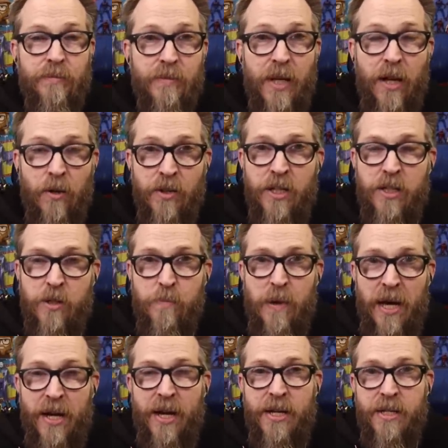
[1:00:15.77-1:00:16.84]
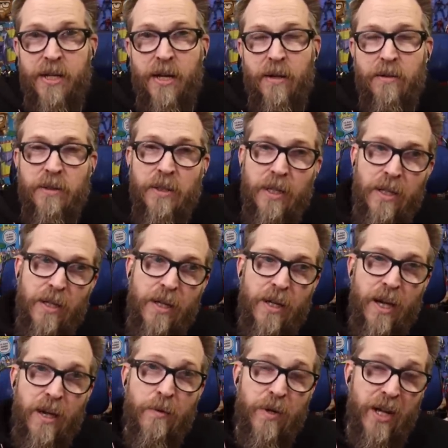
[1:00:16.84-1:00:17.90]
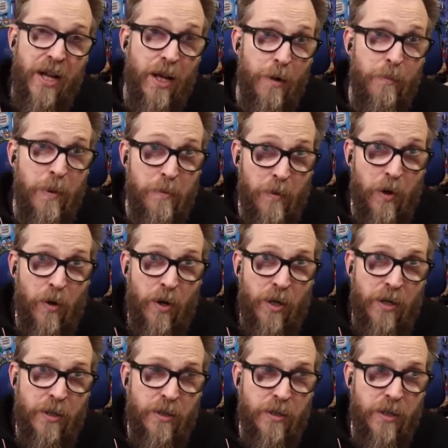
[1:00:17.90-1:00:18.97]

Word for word: I don't think it's a bad idea. It would help it more